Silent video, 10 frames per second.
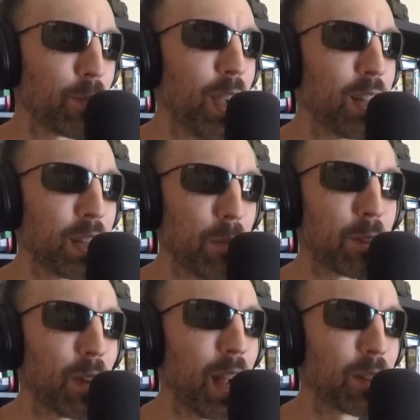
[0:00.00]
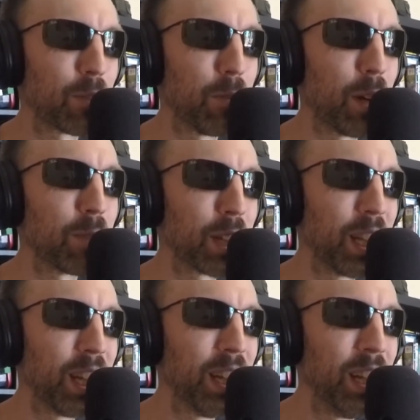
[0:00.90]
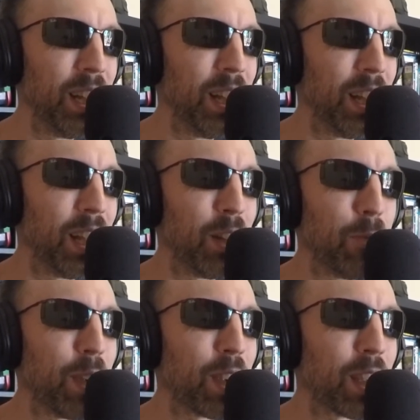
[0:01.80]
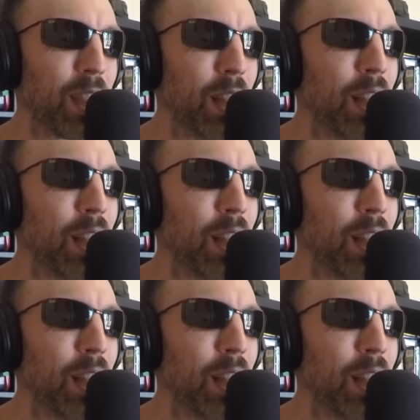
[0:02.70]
right, Democratic, Republican in America.